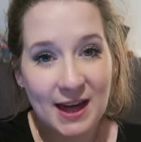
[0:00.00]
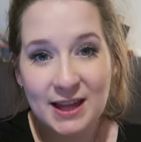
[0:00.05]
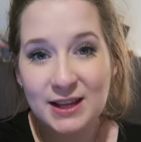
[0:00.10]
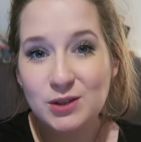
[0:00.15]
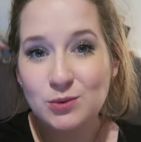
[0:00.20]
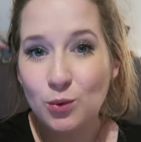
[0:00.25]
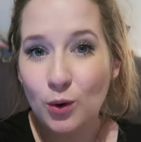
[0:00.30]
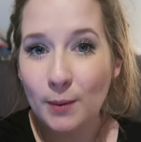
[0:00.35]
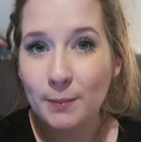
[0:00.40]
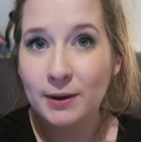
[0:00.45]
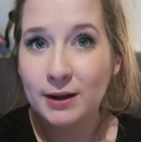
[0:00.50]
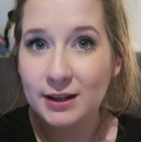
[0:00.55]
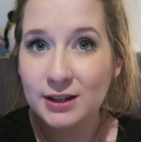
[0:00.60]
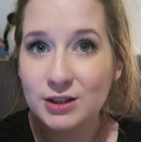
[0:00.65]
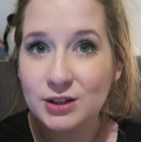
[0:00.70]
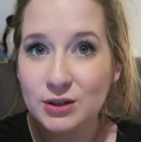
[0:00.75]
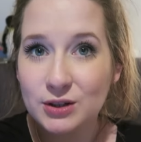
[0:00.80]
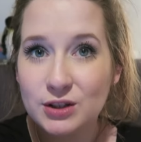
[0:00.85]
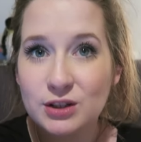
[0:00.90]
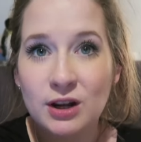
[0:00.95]
That is what I'm going
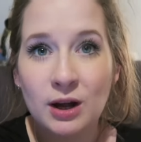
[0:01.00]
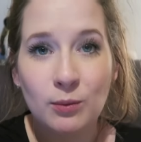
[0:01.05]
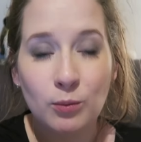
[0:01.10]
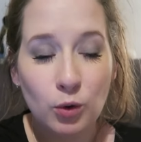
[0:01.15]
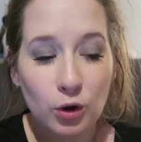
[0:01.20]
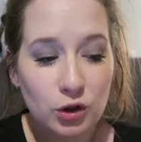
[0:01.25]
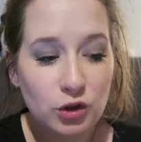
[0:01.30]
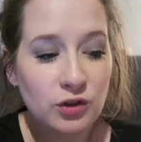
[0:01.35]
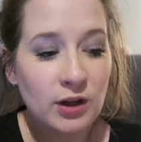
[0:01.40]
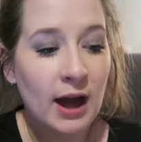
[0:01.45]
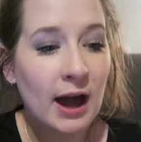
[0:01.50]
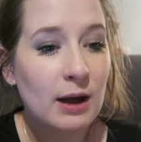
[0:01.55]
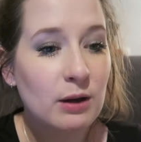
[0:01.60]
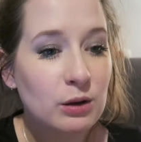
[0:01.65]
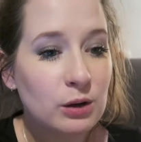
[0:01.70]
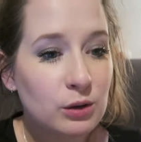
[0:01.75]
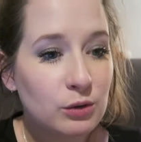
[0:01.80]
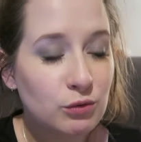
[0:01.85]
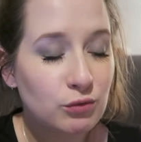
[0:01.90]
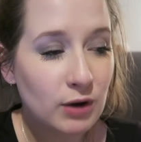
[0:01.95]
to do tonight, watch
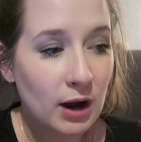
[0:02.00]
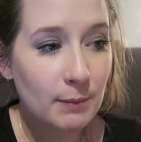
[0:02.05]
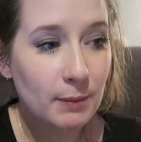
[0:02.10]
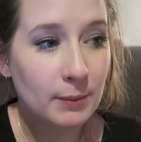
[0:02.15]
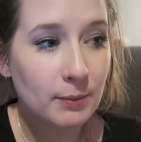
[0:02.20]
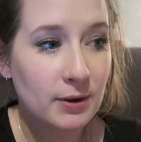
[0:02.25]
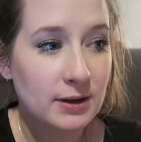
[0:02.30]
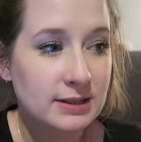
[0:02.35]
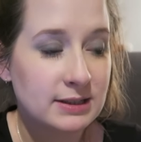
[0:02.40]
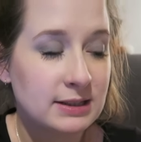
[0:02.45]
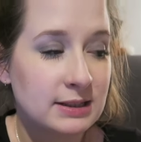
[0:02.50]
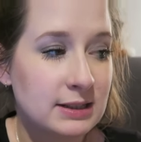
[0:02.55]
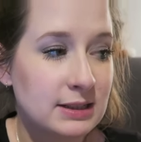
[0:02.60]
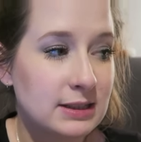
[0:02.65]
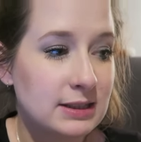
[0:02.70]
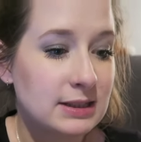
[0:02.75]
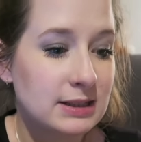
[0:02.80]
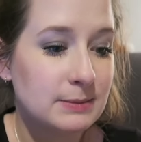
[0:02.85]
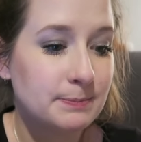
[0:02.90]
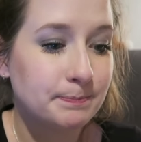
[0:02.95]
that, wrap my
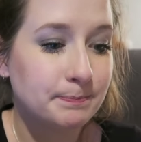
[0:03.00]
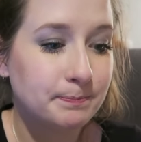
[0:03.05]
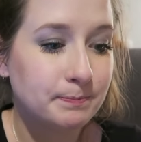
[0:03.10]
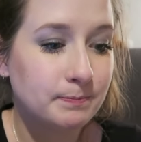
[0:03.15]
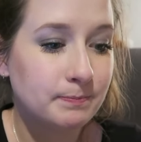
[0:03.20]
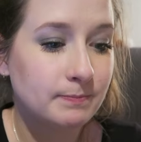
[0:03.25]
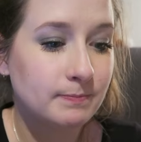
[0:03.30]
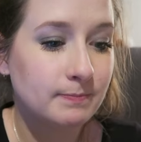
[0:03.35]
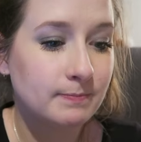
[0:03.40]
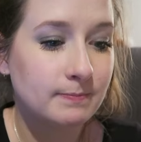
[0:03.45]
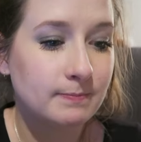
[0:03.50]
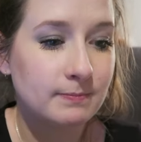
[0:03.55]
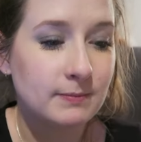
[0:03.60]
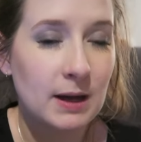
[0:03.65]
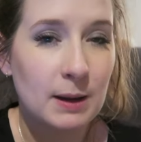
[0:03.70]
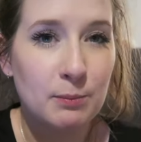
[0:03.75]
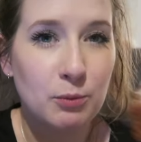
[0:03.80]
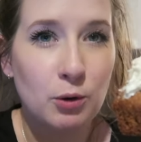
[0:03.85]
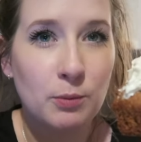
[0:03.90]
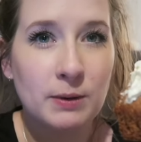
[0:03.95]
presents
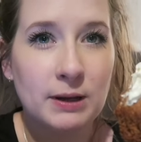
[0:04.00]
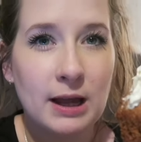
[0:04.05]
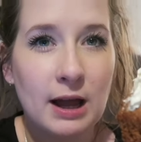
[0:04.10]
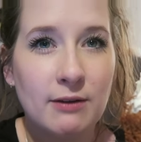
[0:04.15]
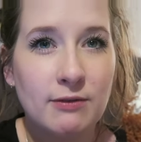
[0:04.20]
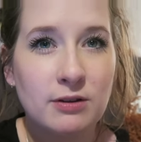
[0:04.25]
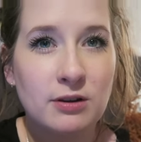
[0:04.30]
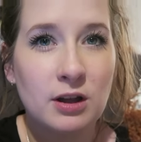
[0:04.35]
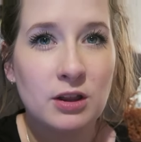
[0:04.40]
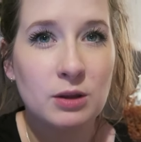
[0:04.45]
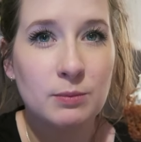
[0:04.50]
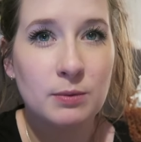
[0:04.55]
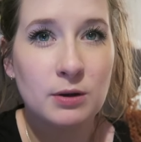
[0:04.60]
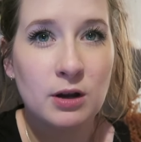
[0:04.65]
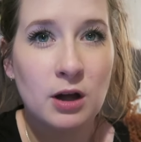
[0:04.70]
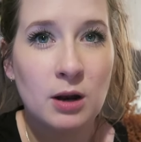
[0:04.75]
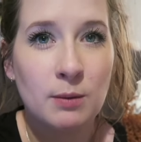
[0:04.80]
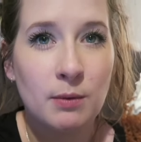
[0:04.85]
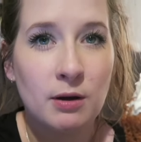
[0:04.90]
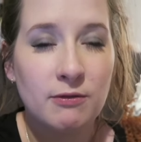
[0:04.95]
and probably have another
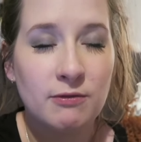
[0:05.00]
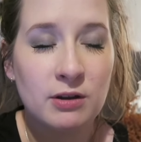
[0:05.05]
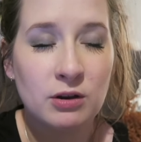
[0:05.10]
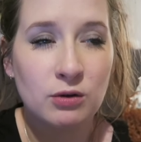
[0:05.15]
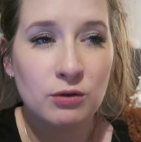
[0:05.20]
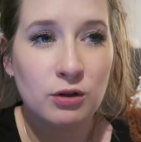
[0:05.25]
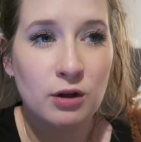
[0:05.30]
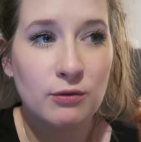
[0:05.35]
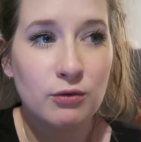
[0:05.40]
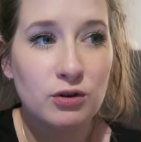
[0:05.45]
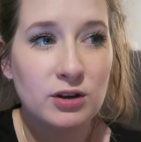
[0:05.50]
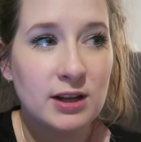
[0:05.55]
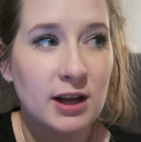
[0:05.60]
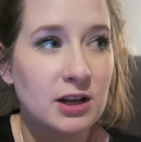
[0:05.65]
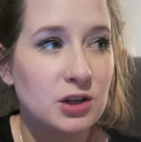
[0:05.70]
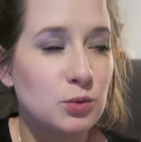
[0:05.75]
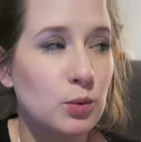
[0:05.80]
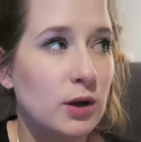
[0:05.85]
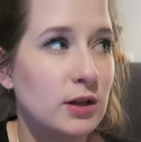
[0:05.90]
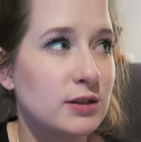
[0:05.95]
banana muffin, although I've already
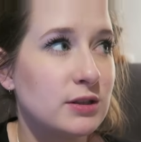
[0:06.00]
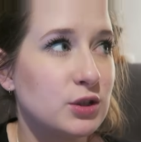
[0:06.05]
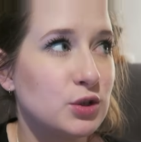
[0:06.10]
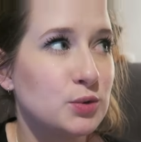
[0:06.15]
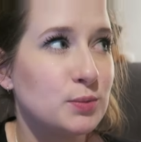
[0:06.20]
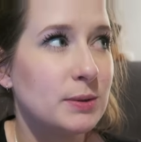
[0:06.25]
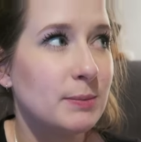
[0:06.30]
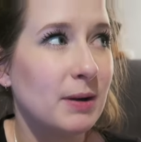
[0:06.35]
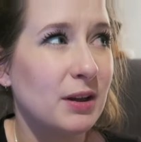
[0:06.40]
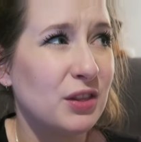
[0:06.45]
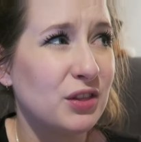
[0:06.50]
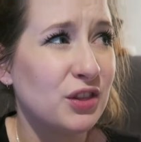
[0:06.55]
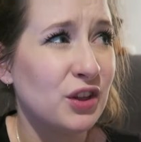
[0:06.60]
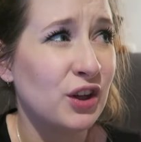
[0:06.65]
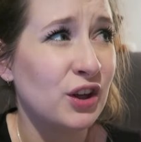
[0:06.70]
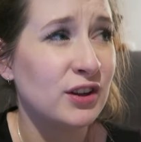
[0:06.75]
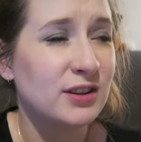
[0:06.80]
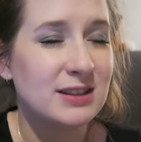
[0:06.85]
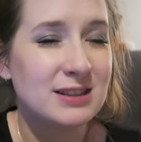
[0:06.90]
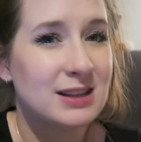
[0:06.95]
had one, so it will be my
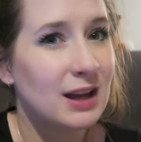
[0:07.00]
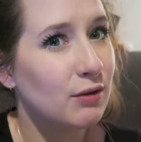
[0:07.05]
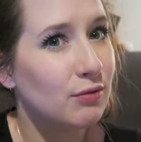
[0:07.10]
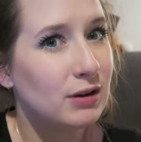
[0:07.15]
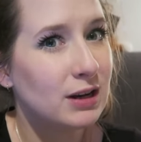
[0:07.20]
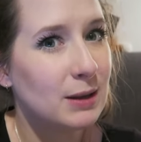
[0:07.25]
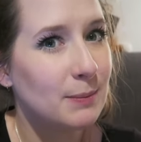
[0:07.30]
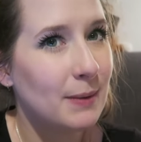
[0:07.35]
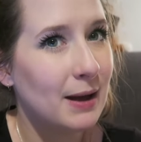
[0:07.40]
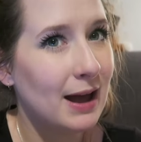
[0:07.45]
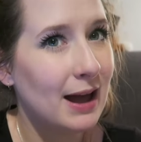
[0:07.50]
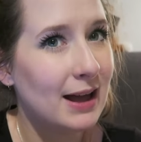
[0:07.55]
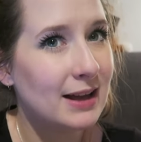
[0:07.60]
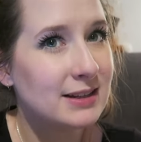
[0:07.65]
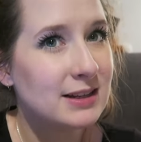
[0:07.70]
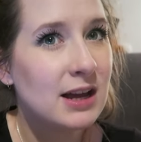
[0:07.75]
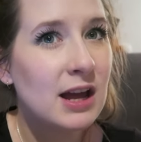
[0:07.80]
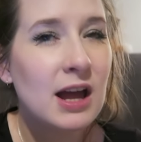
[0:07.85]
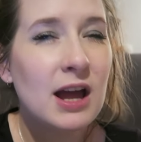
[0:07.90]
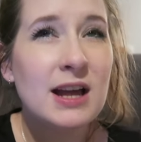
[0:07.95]
third. Is that really
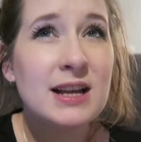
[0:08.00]
bad?